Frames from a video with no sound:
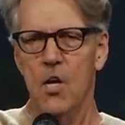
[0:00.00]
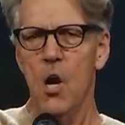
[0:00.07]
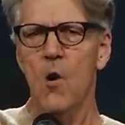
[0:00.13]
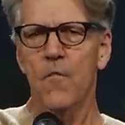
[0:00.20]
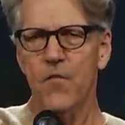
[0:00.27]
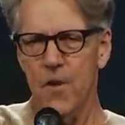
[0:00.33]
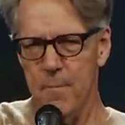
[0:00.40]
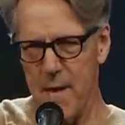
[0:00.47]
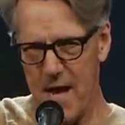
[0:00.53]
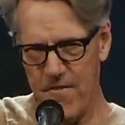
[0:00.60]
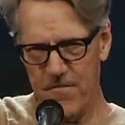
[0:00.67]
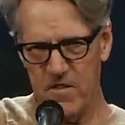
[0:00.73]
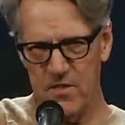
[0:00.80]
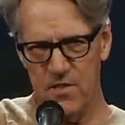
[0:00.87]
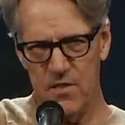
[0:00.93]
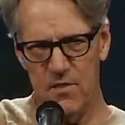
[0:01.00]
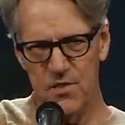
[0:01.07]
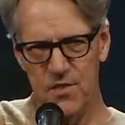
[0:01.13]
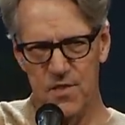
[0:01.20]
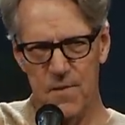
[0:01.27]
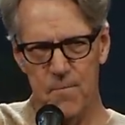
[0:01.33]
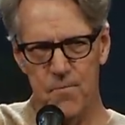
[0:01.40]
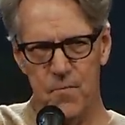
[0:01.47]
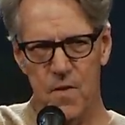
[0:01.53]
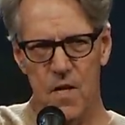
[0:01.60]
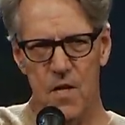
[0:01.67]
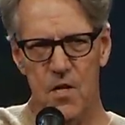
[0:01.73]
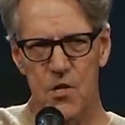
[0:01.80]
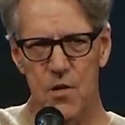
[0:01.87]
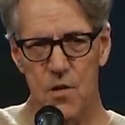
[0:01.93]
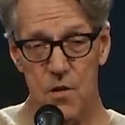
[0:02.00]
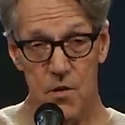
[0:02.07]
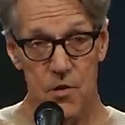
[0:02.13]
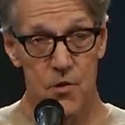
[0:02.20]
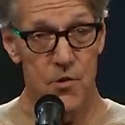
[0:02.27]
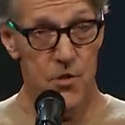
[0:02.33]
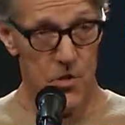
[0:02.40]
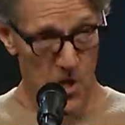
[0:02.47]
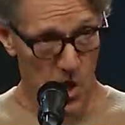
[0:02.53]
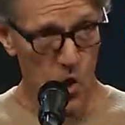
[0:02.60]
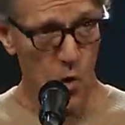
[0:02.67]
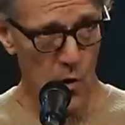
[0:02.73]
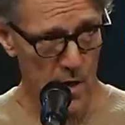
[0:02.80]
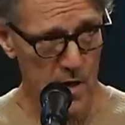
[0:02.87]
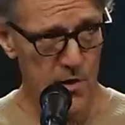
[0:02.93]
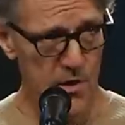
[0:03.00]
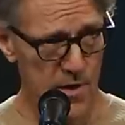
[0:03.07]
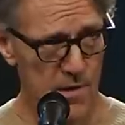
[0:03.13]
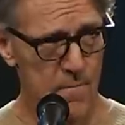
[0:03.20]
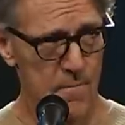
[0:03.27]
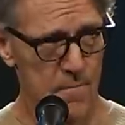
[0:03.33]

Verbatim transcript: go from Ephesus to Corinth,